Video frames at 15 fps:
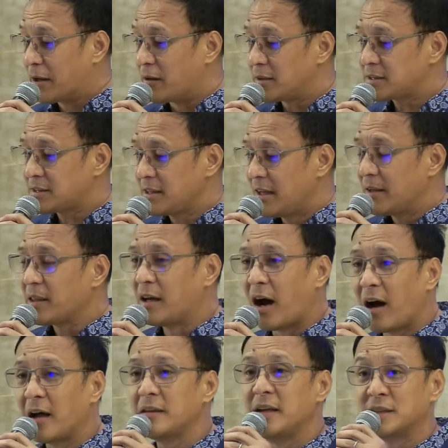because
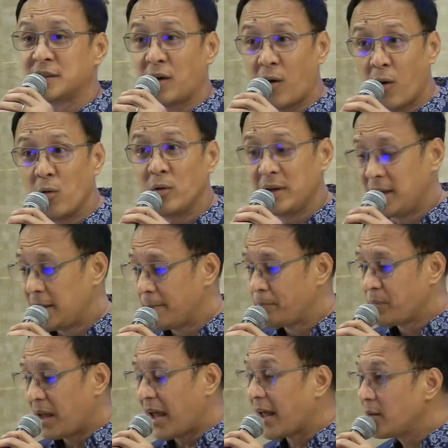God is
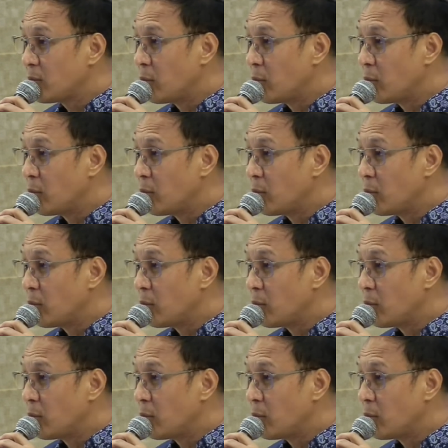holy